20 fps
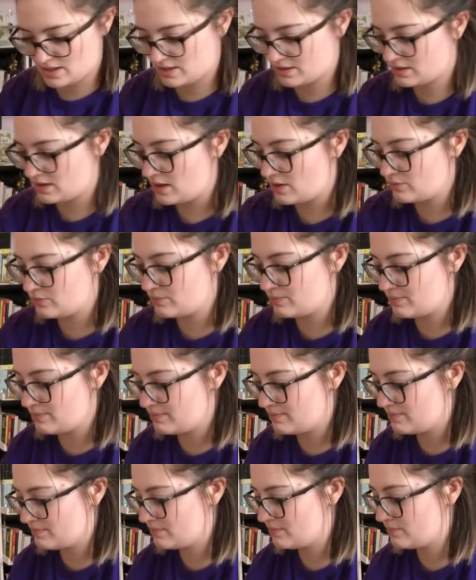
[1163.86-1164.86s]
think I'll
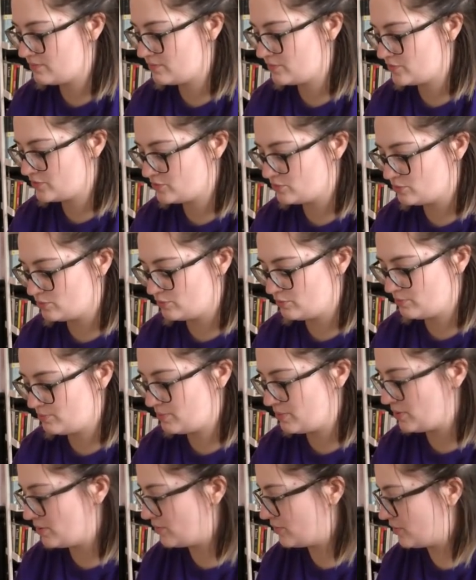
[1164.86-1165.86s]
sort
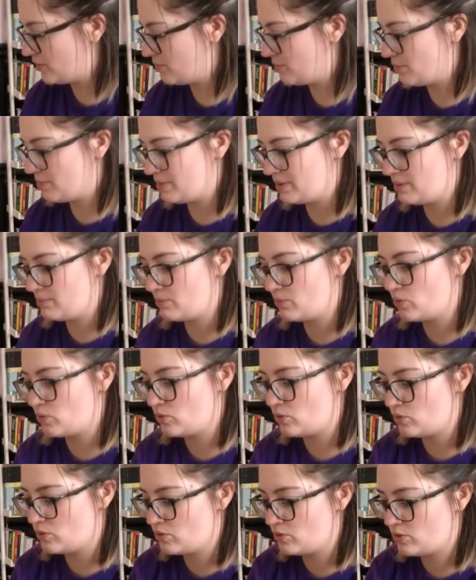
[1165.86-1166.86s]
of put them a bit
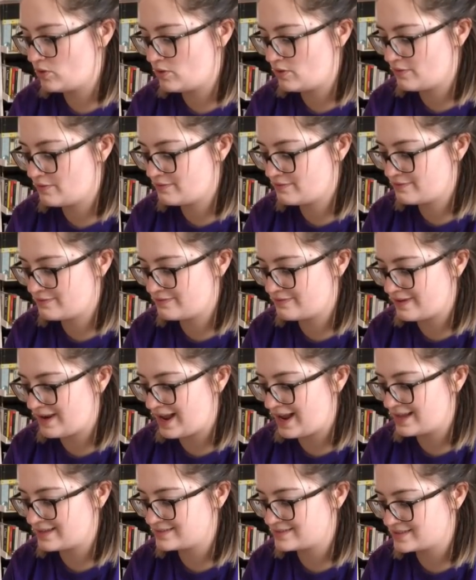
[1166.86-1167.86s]
more
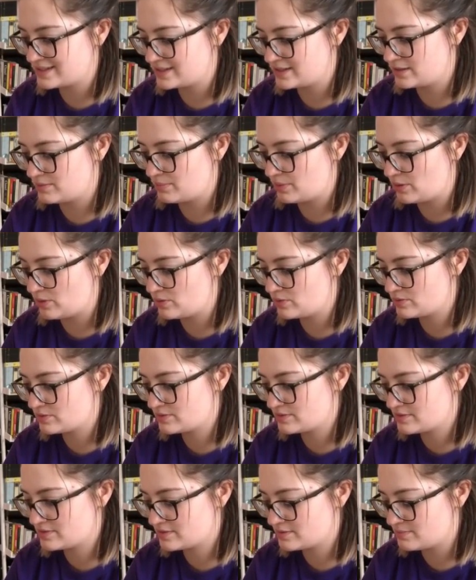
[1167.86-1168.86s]
flat in the
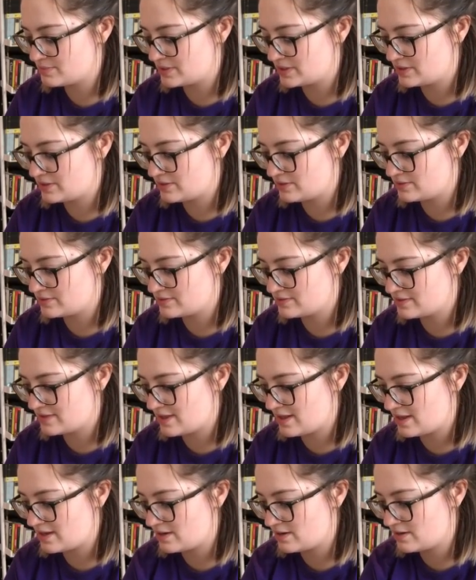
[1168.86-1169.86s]
box, because
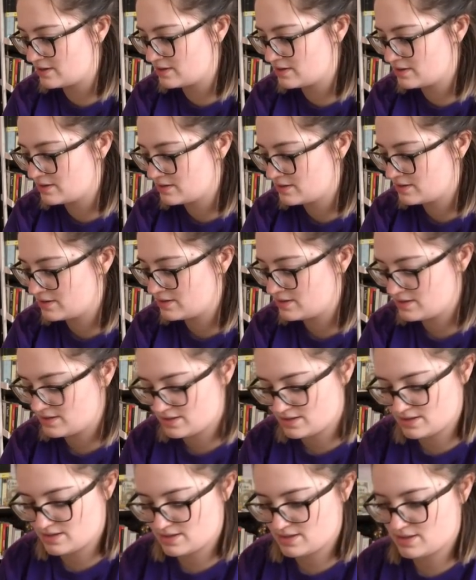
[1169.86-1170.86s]
then
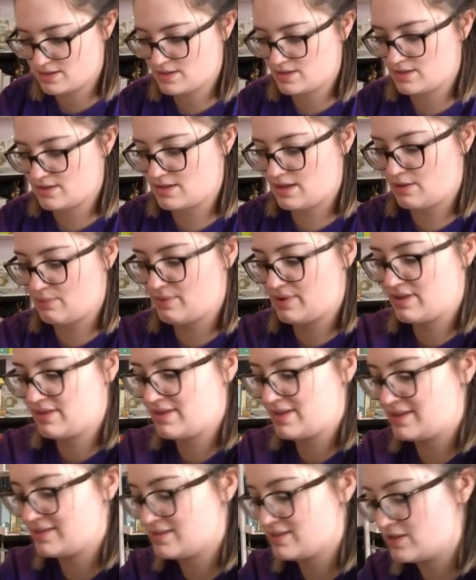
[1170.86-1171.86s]
that way
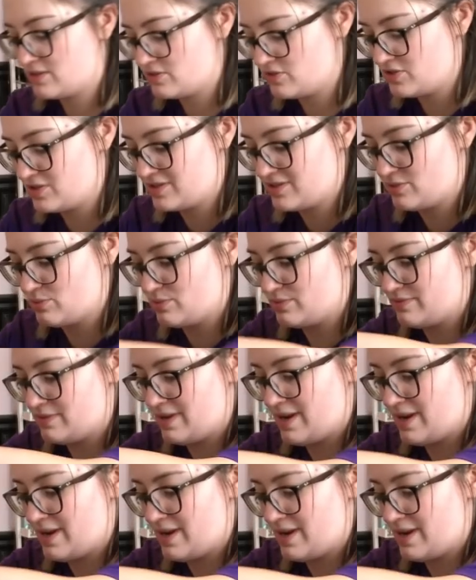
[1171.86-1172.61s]
things can just sort